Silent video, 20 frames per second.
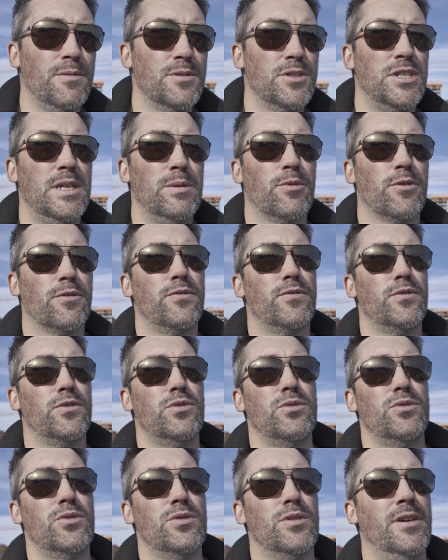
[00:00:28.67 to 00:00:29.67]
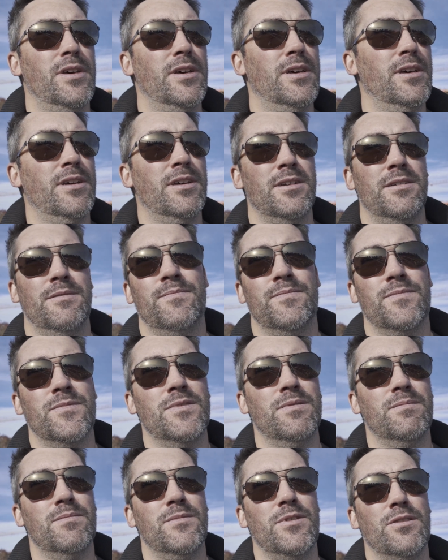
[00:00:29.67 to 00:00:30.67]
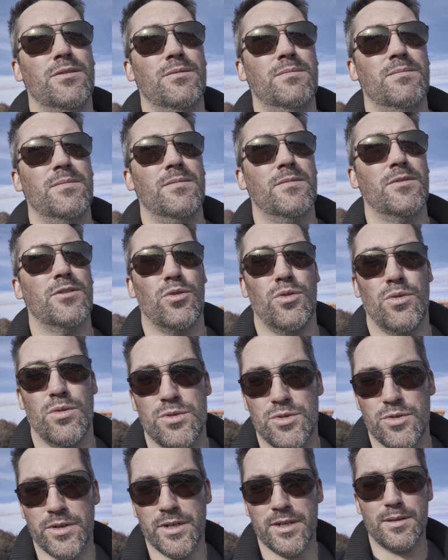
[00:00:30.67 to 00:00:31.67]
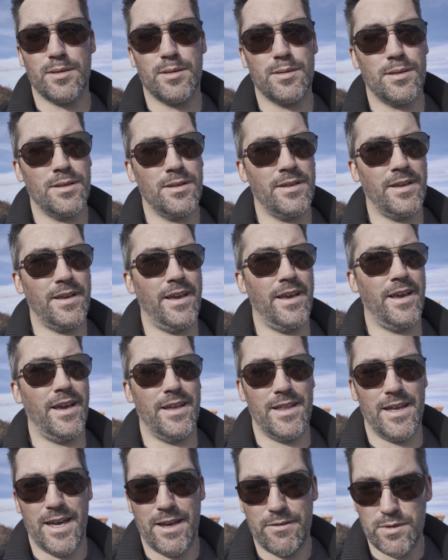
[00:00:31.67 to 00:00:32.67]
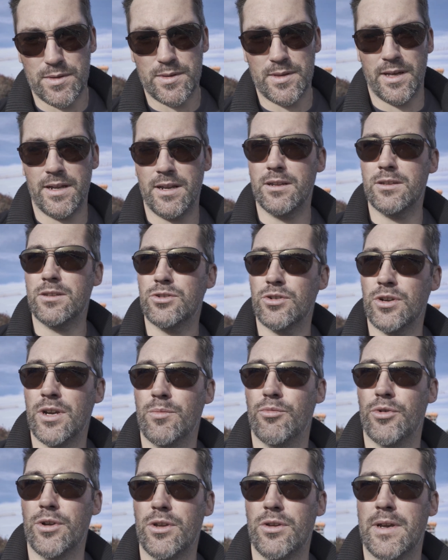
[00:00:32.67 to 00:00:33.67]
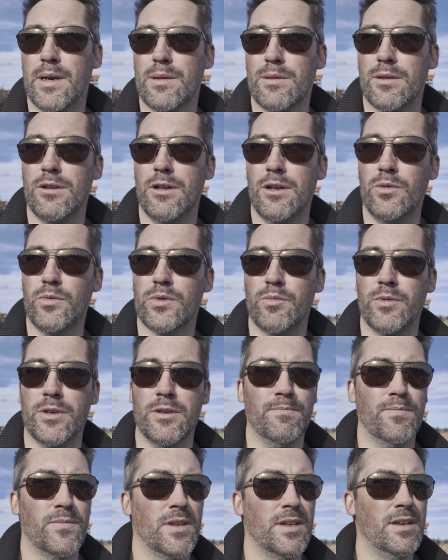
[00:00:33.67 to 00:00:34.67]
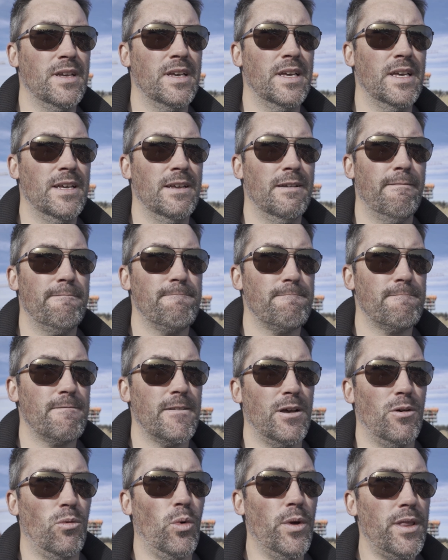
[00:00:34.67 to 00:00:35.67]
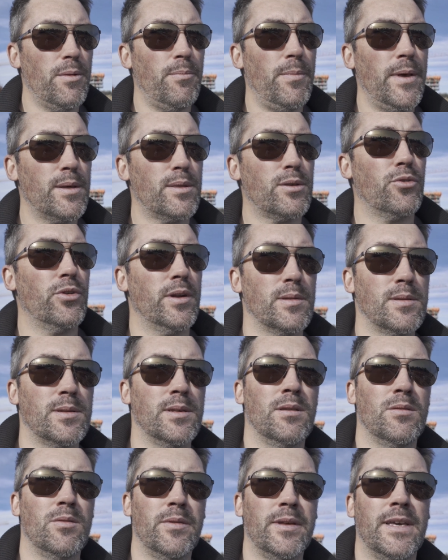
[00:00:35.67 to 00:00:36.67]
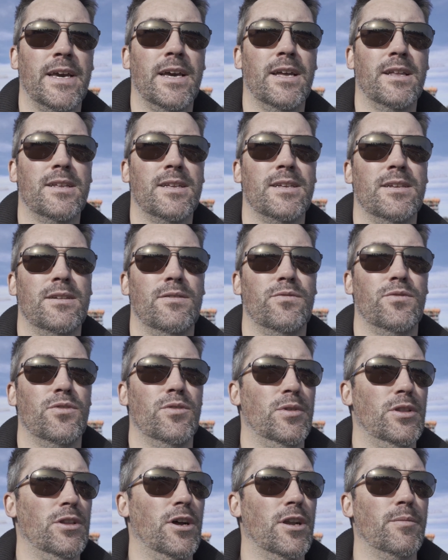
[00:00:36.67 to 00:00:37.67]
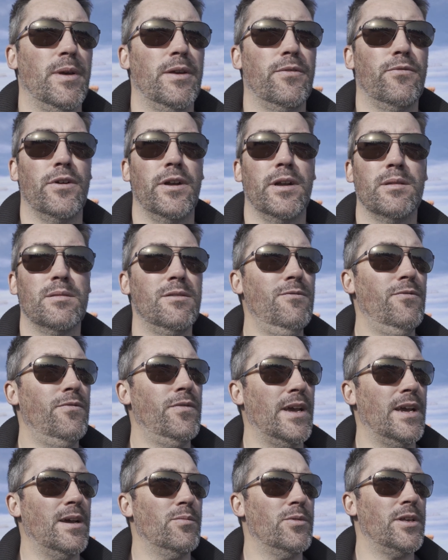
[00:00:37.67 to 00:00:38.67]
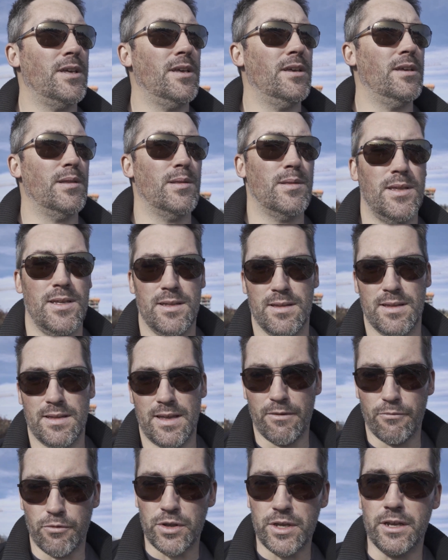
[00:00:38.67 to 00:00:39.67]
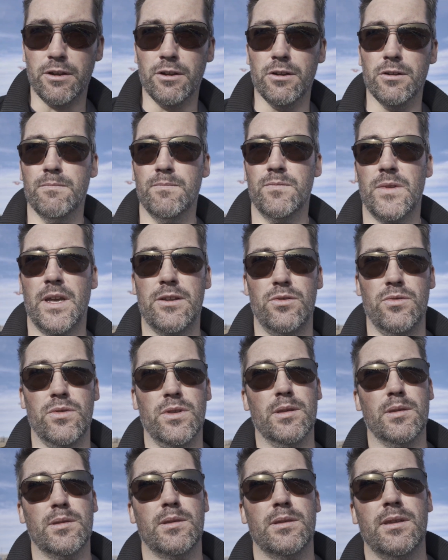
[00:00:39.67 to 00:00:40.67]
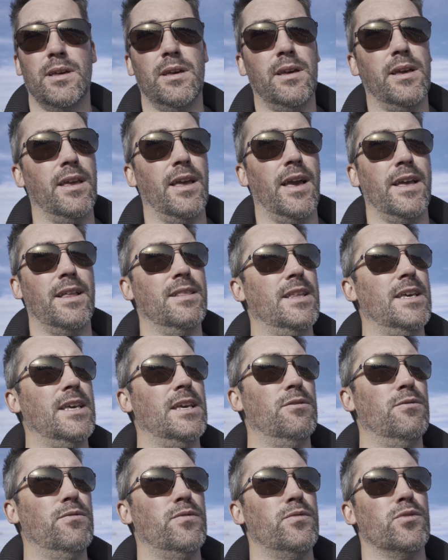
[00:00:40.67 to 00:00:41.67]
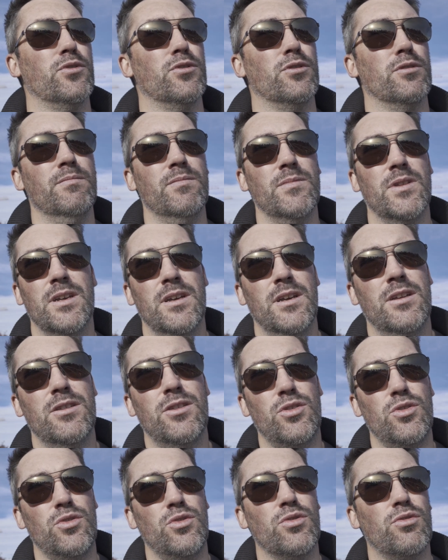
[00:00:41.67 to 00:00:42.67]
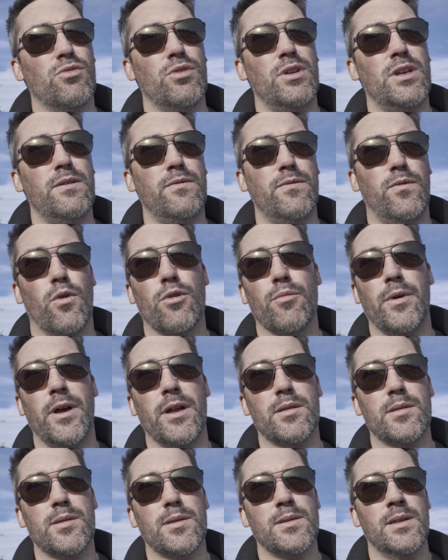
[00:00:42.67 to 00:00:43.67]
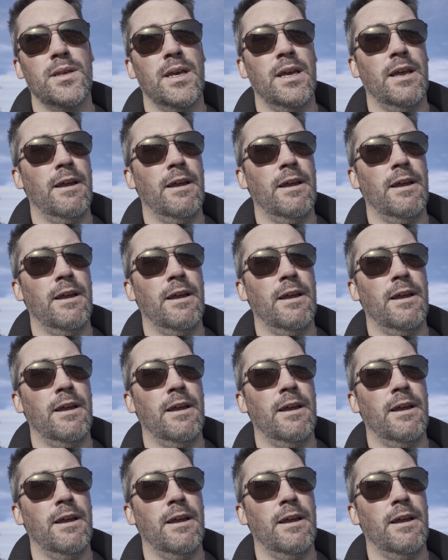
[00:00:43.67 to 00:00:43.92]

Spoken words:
cheaper food, you know, cold drinks, and I've decided to try and bring you guys along with me. One of the biggest criticisms I get from a lot of my friends and family is that every year I do this. I leave for 2, 3, 4 months,